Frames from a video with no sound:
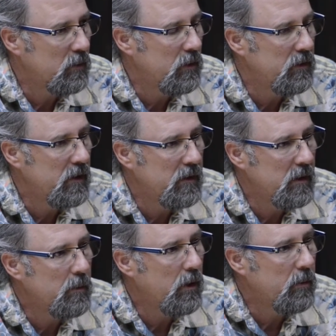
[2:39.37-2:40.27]
within
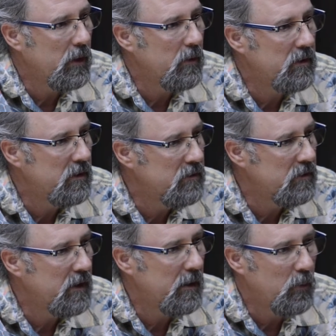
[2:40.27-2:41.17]
the appropriate
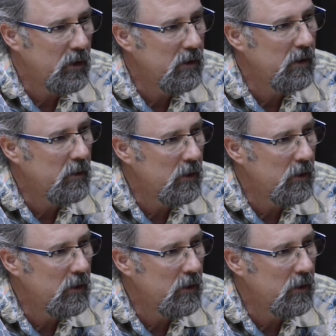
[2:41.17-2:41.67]
retention time window,